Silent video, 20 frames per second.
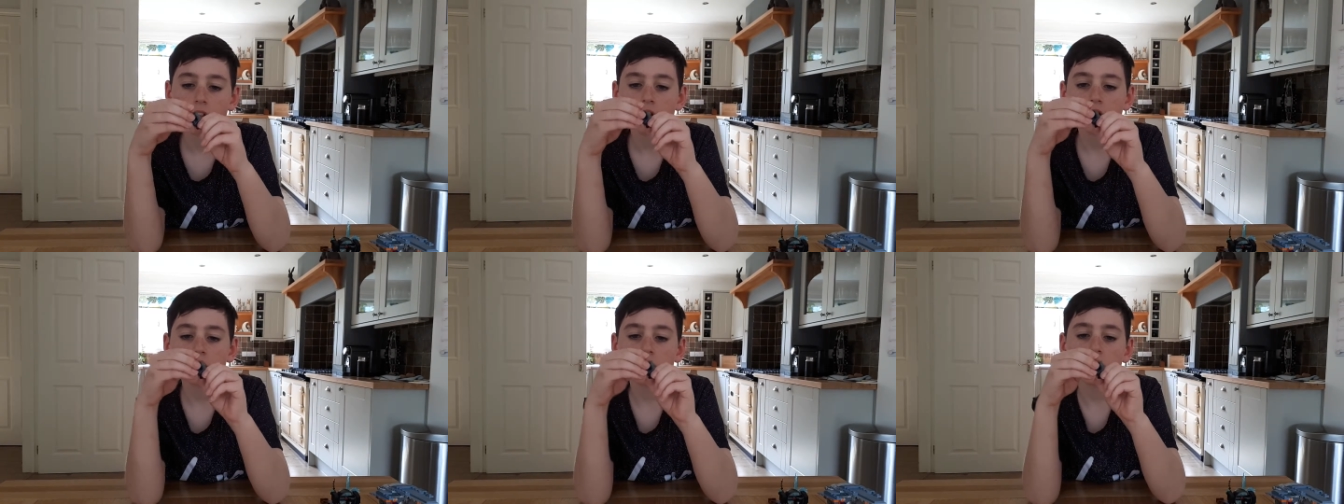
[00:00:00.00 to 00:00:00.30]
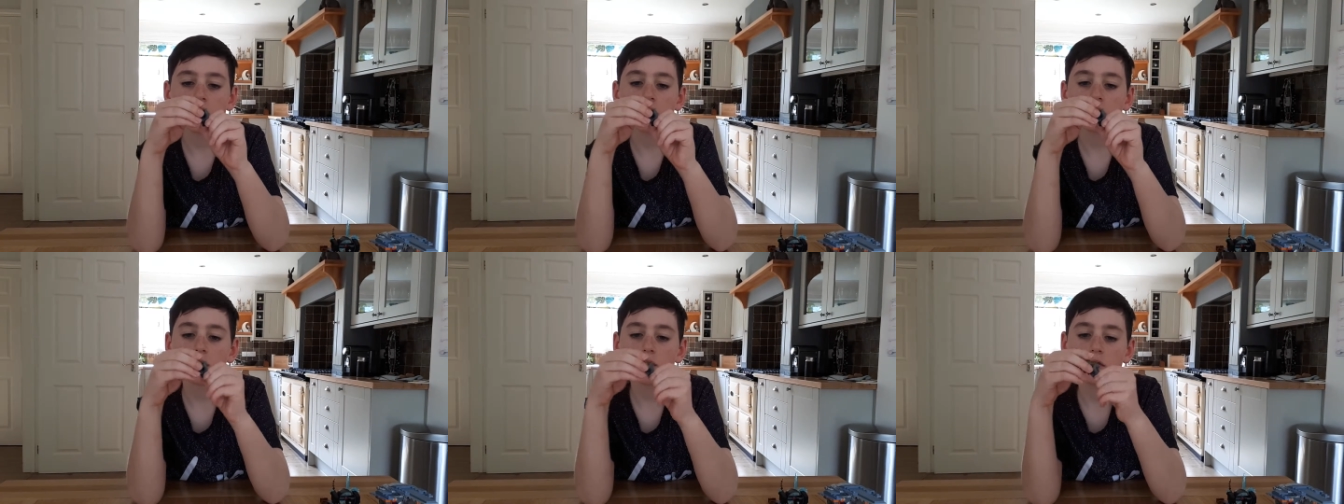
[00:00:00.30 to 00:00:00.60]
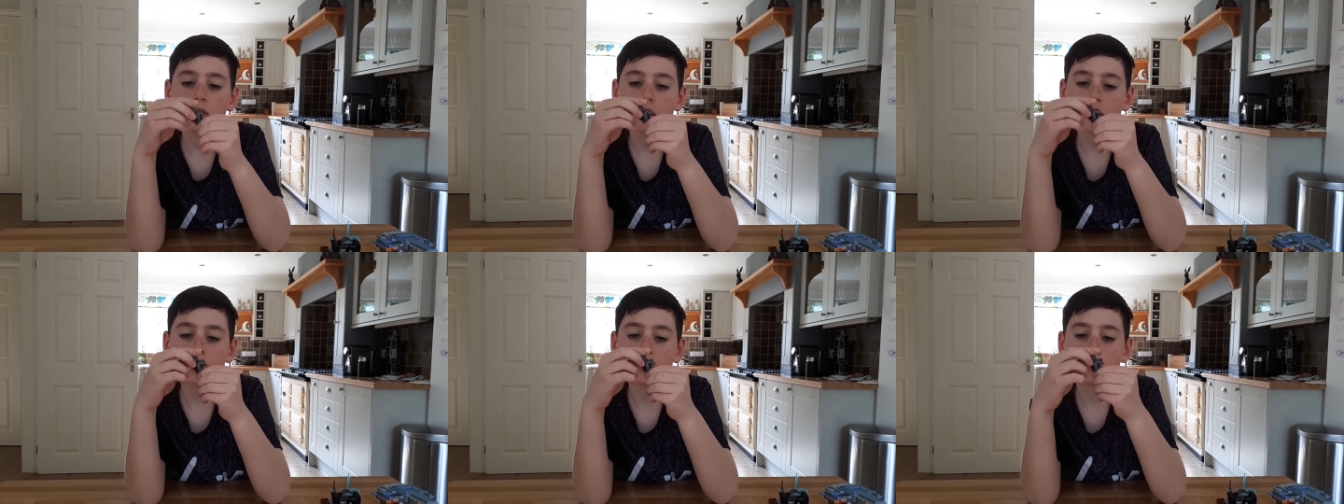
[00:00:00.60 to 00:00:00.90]
So that's
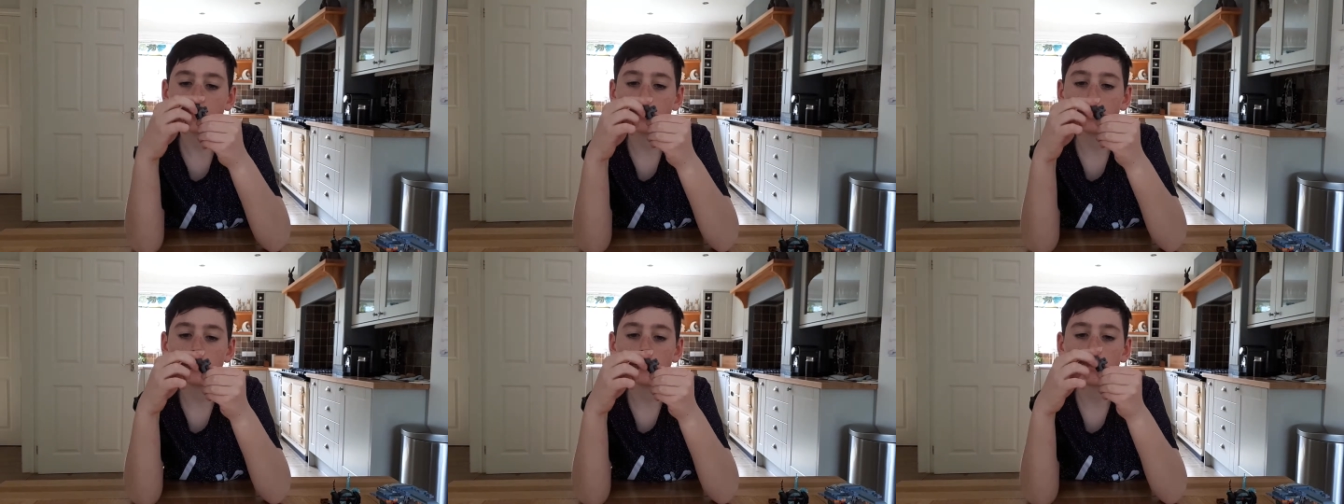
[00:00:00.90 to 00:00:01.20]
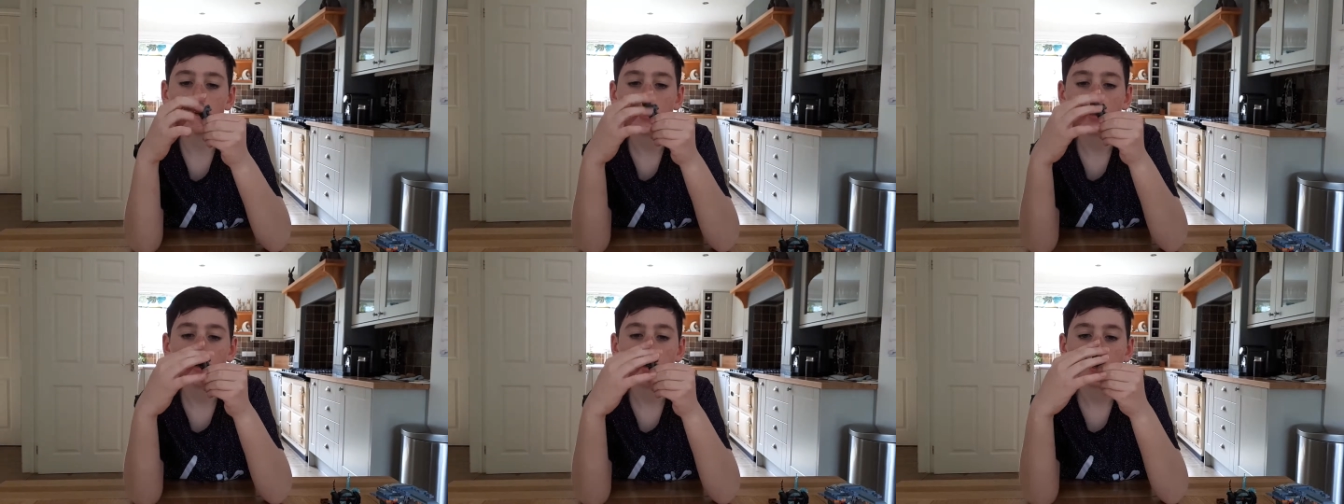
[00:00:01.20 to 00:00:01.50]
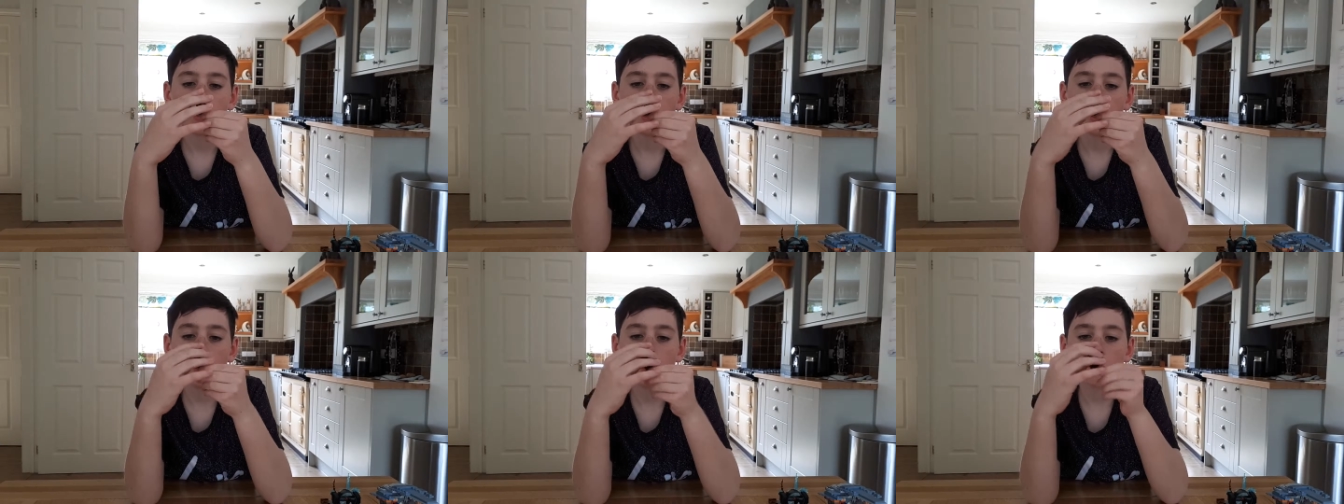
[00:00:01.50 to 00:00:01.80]
really cool.
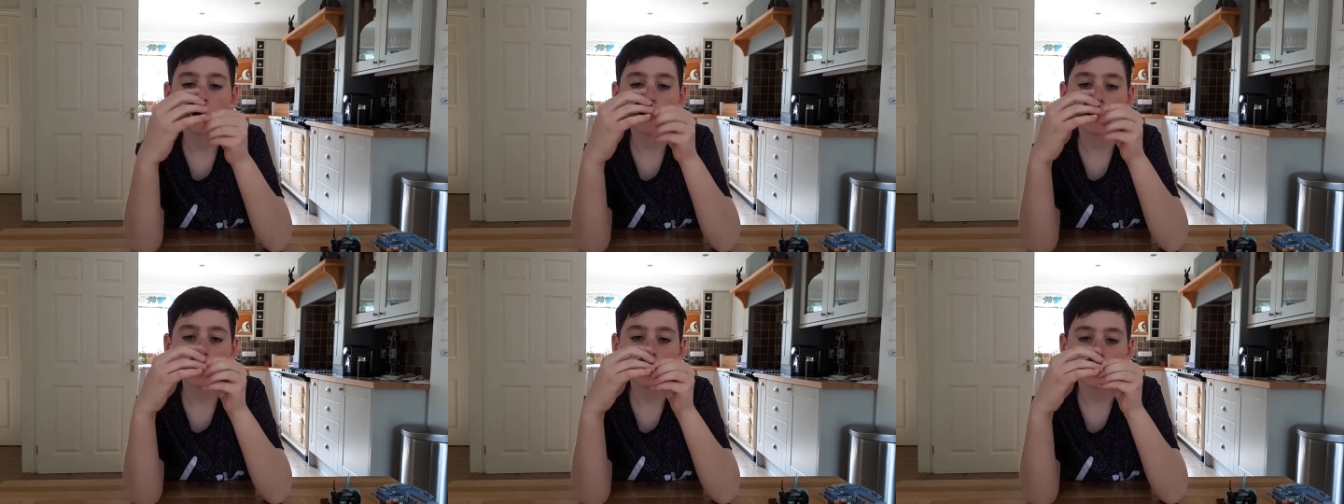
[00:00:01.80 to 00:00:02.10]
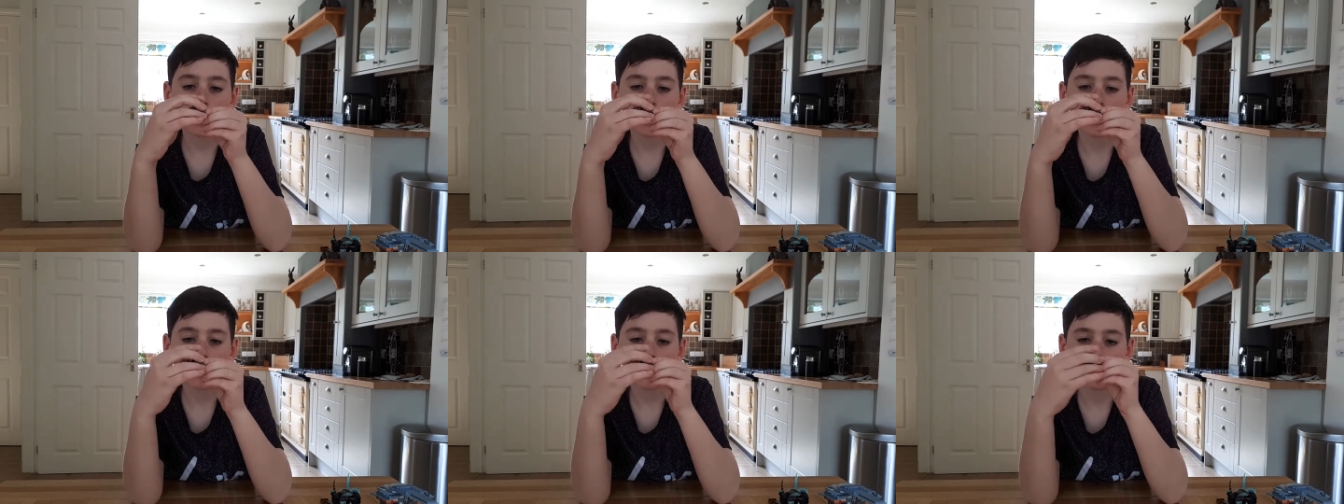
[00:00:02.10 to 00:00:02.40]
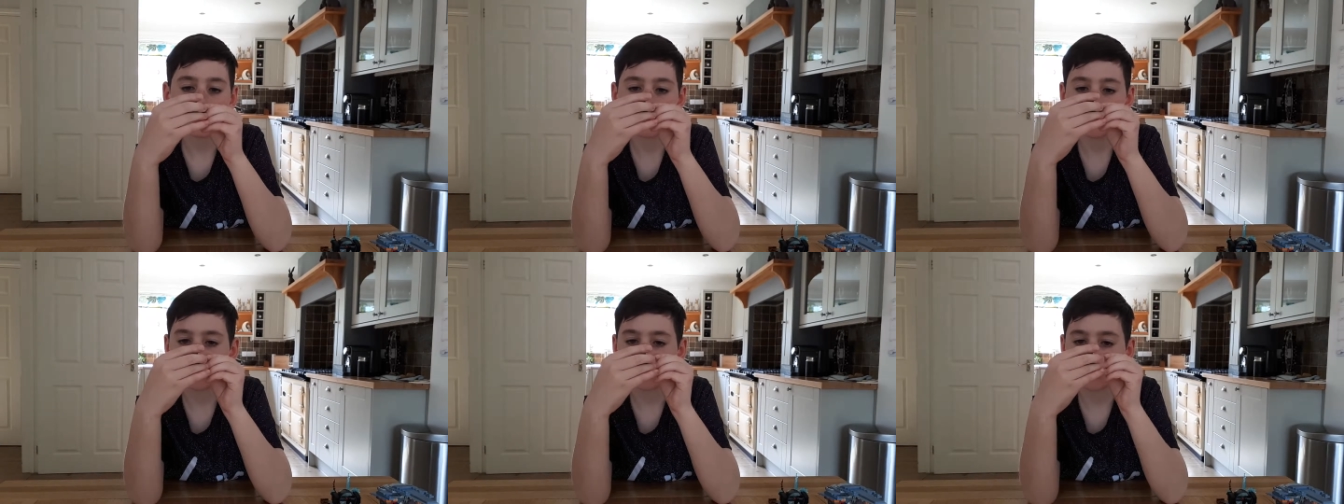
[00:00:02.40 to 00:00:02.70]
Uh, Rocket
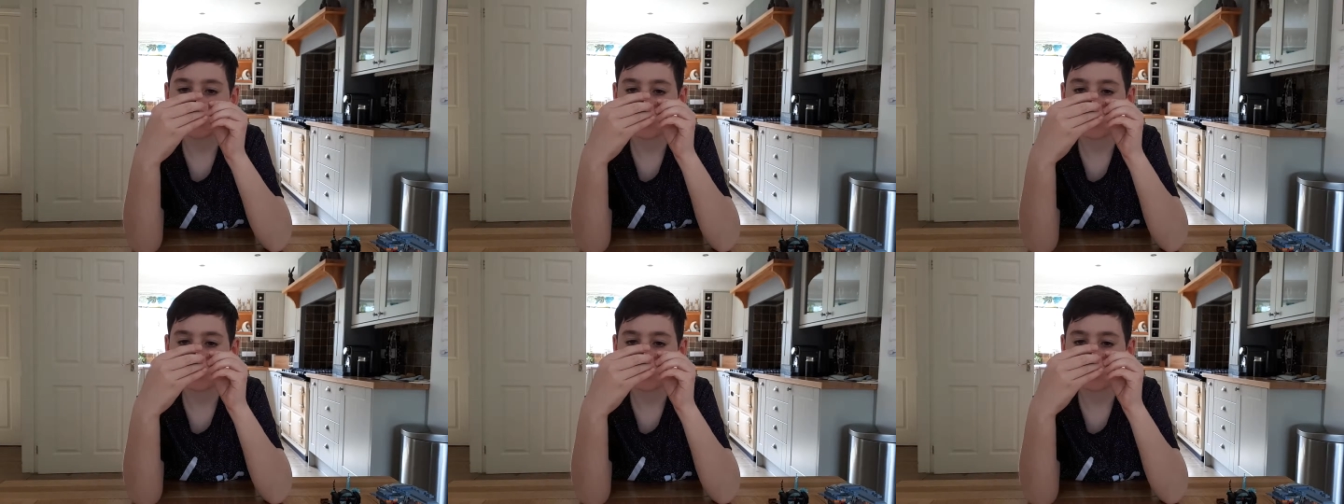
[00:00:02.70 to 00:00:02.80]
is